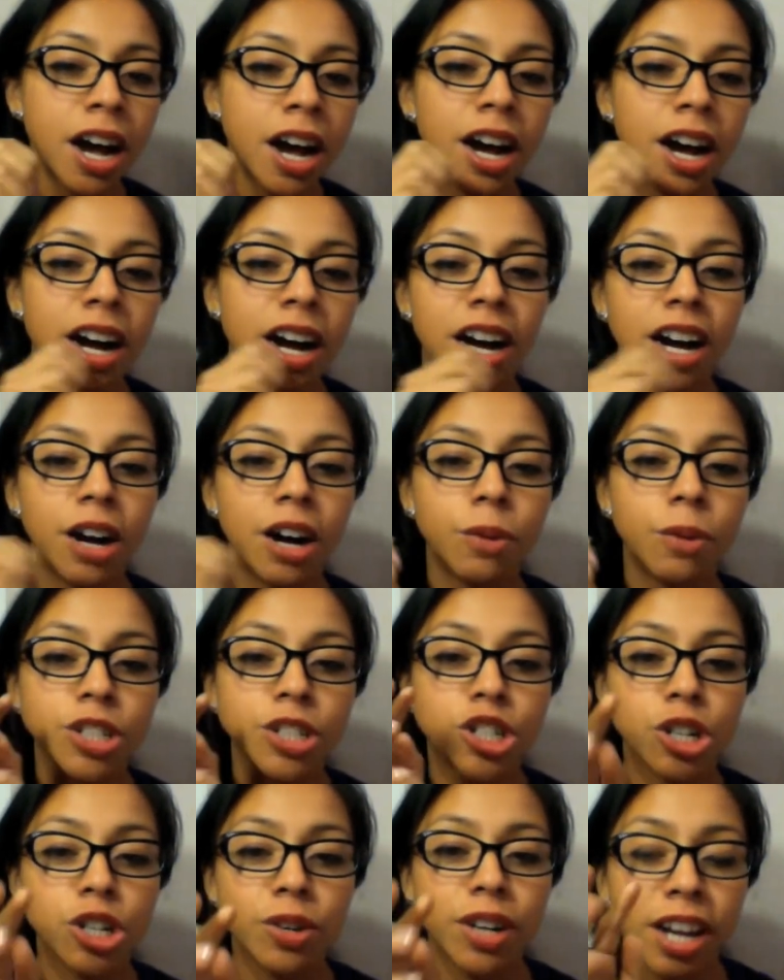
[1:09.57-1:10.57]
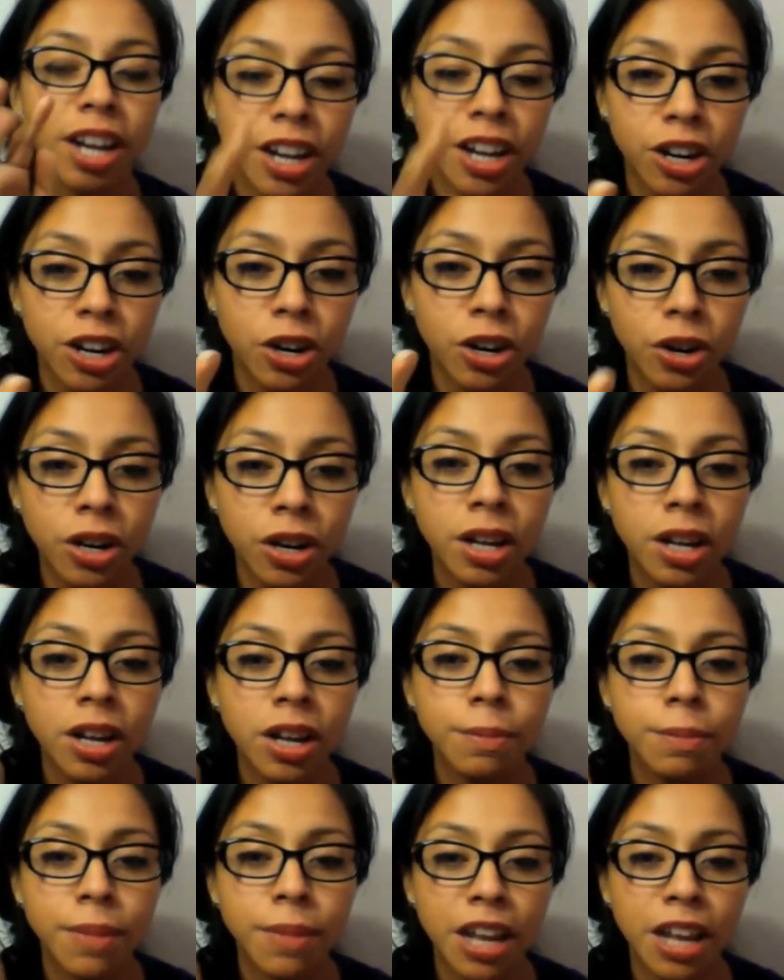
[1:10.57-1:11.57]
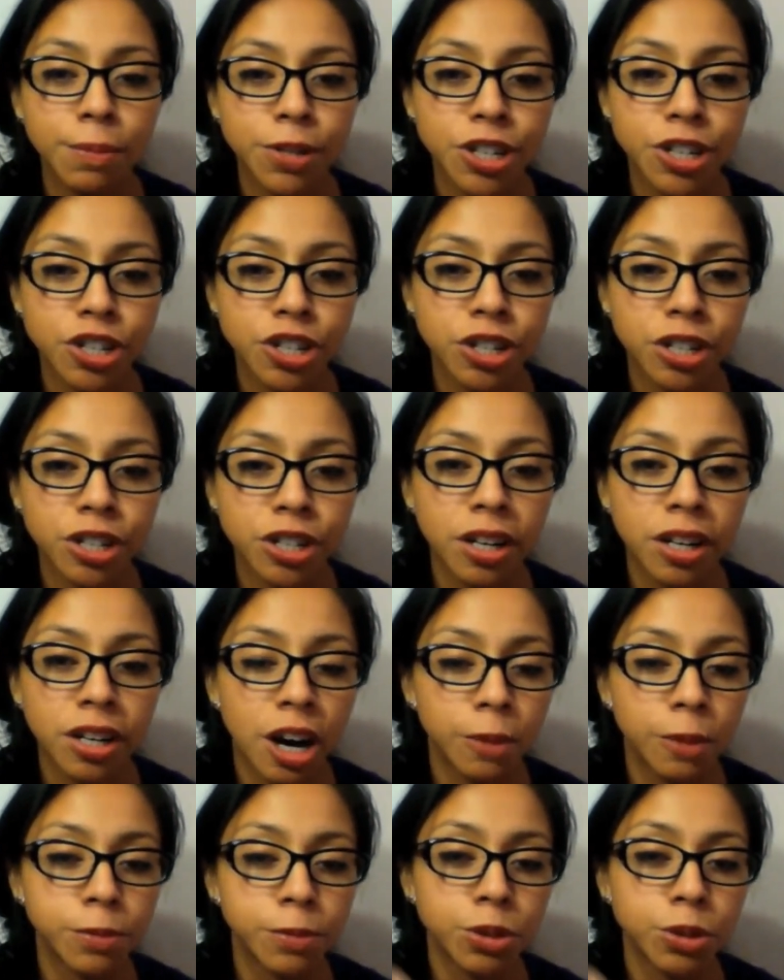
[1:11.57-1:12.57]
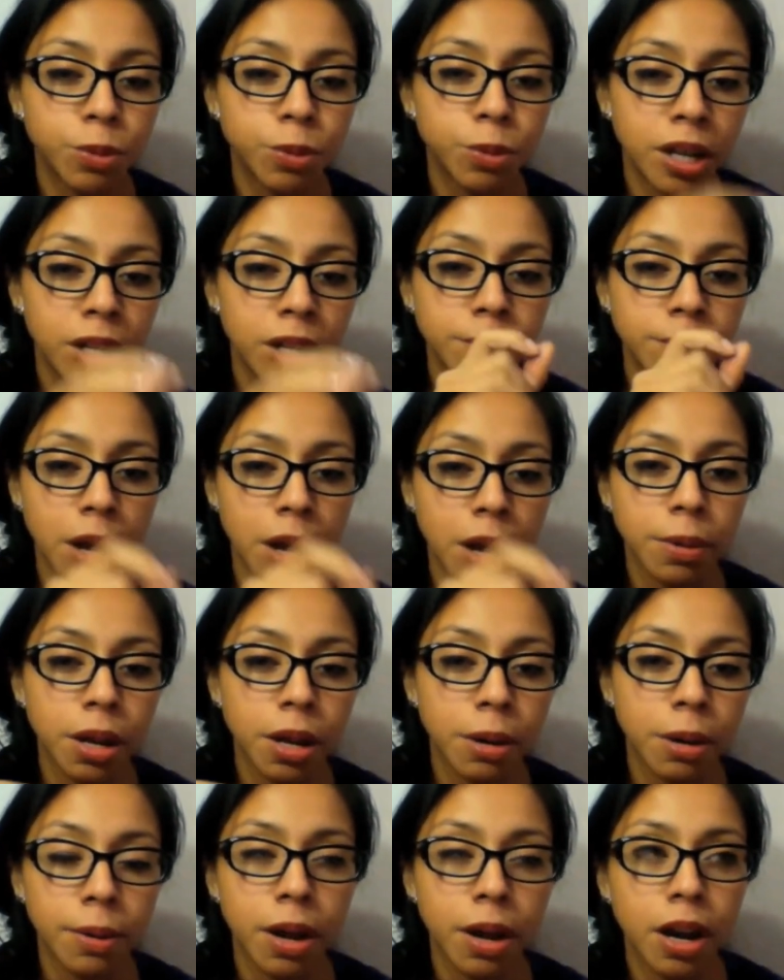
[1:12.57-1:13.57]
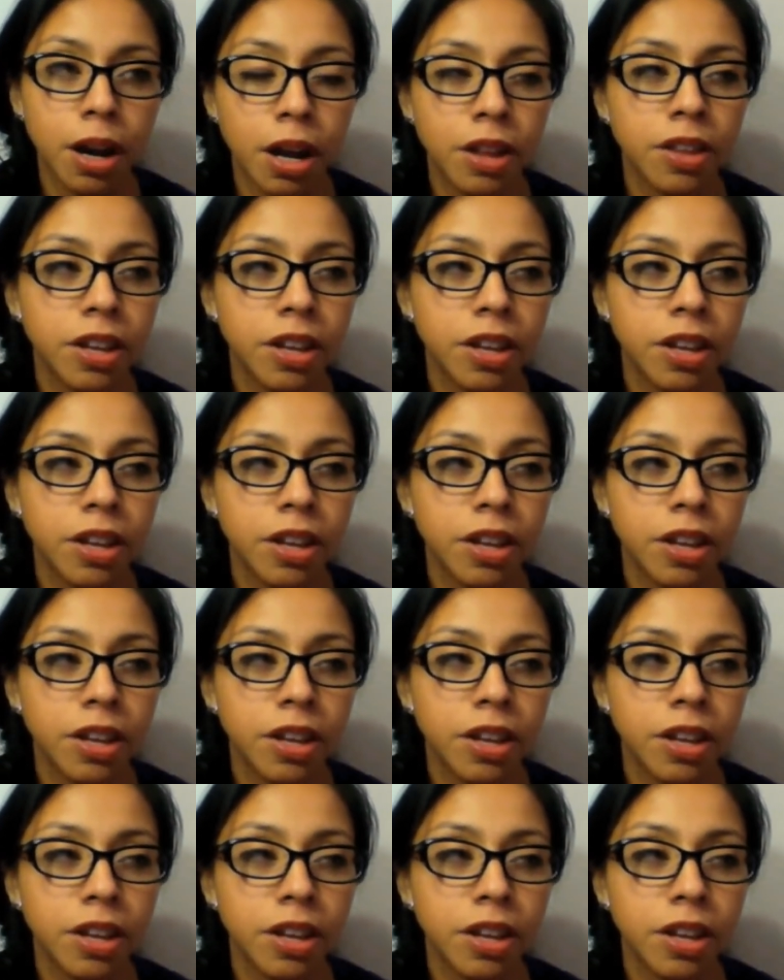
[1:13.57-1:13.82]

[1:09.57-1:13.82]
Uh, with Jonah Hill, mathematician, helps us win, blah, blah, blah, blah.